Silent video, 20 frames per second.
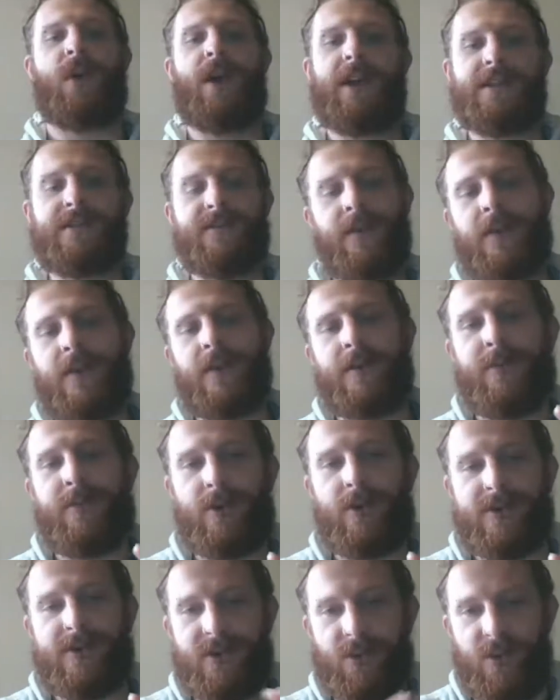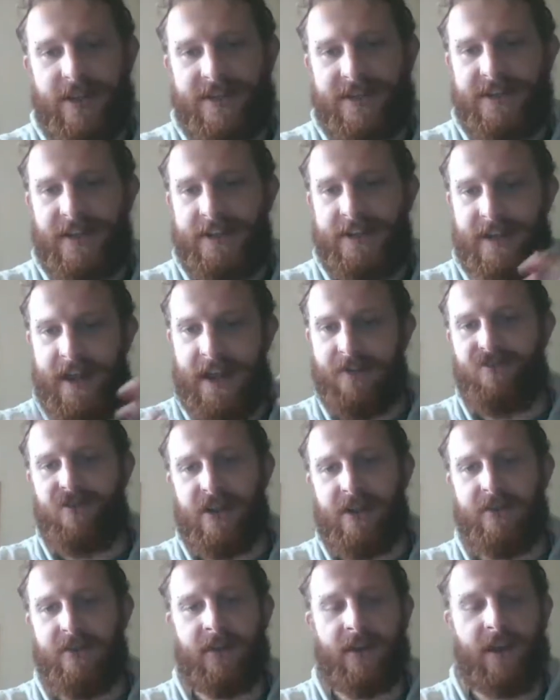why it's very important we set
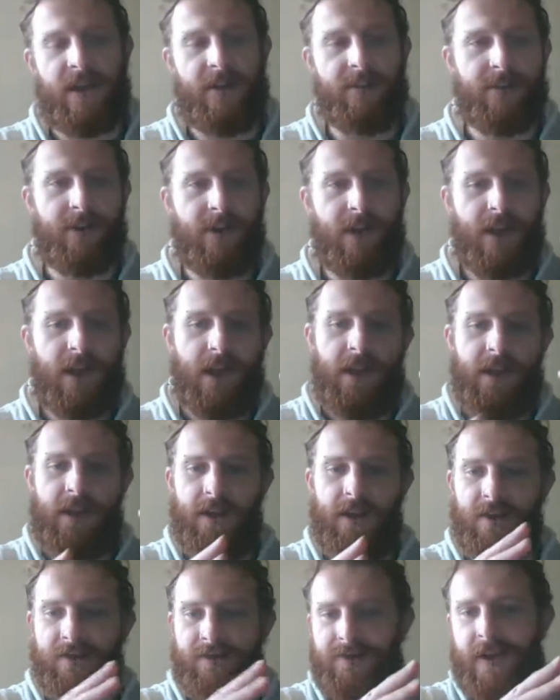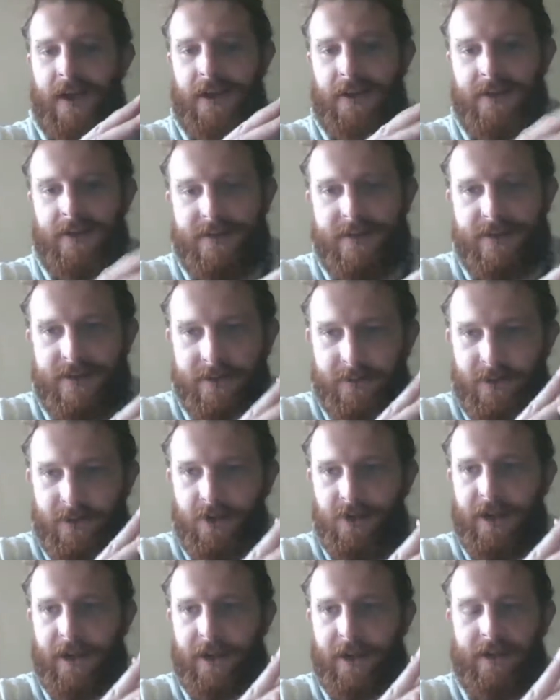everything up in our filing system
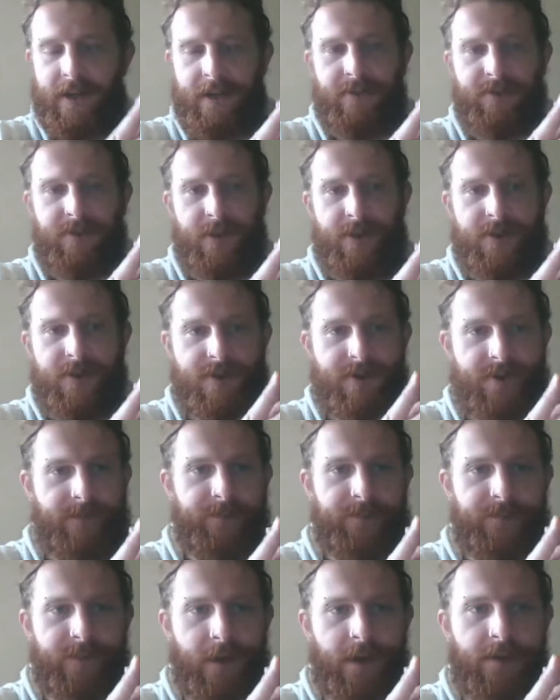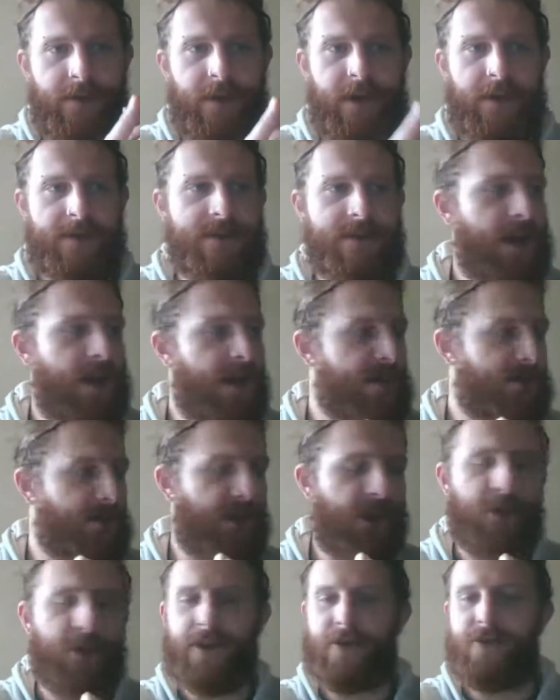correctly at first. All right, so we
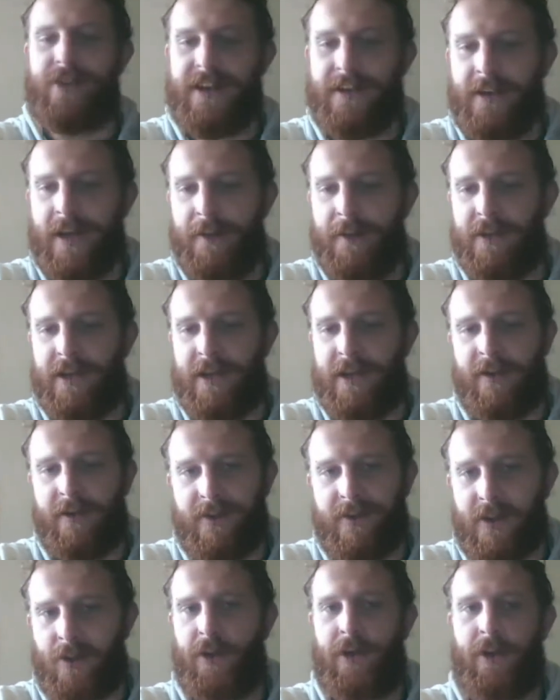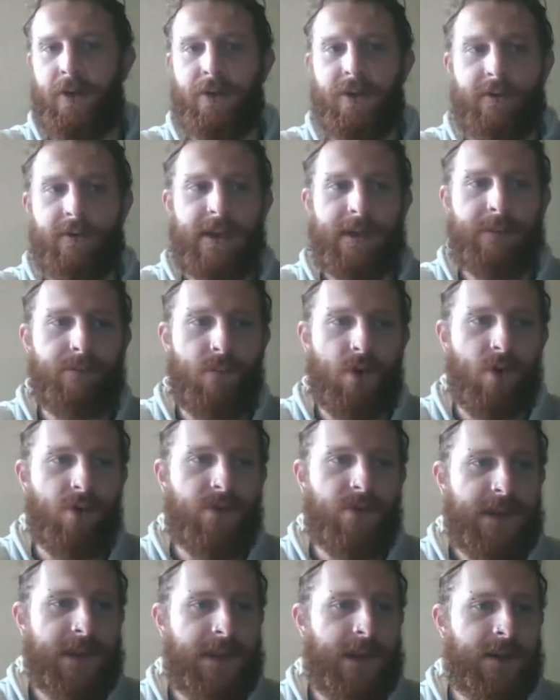don't want to relabel anything. We don't want to be
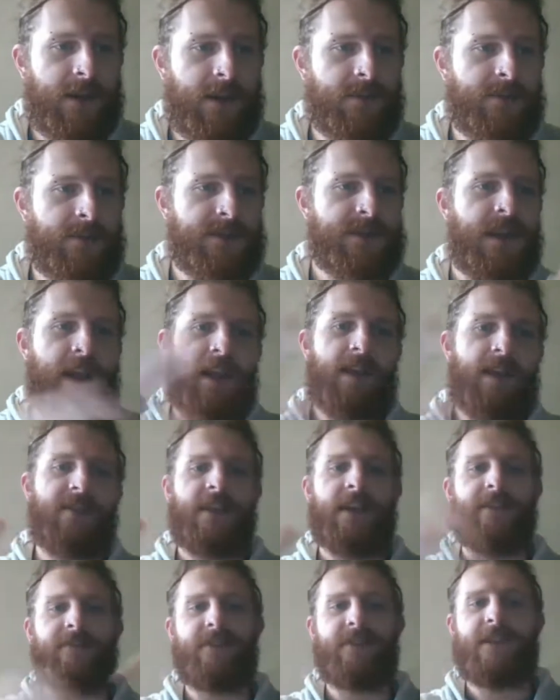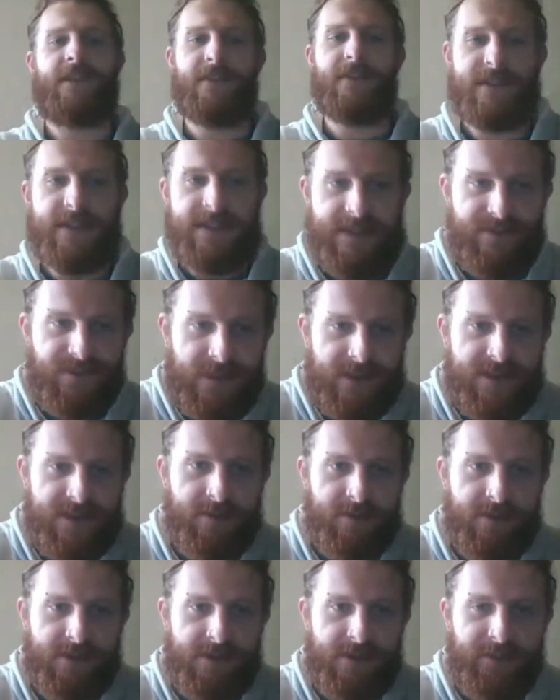moving any of it. Thankfully, this is
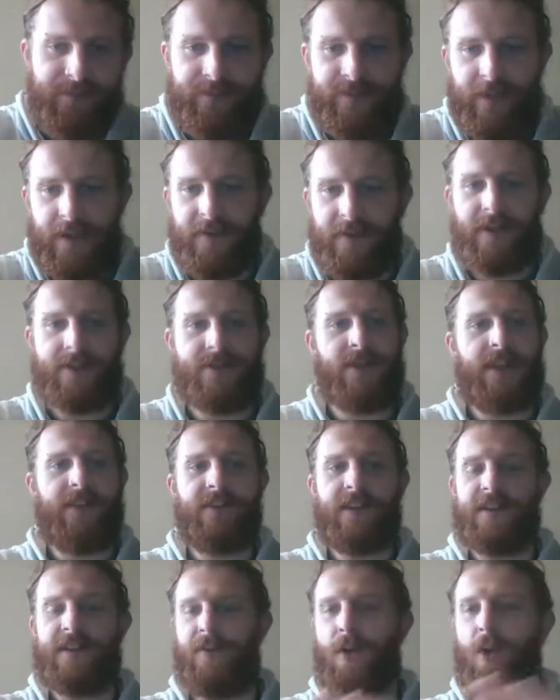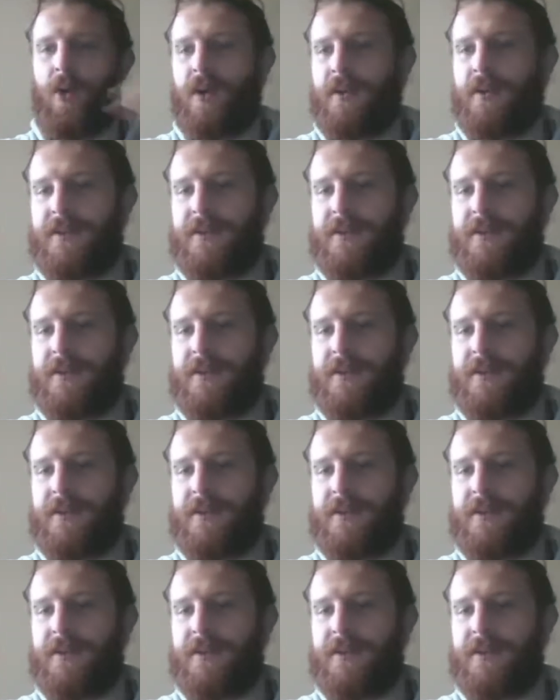fixable. All right, so even if all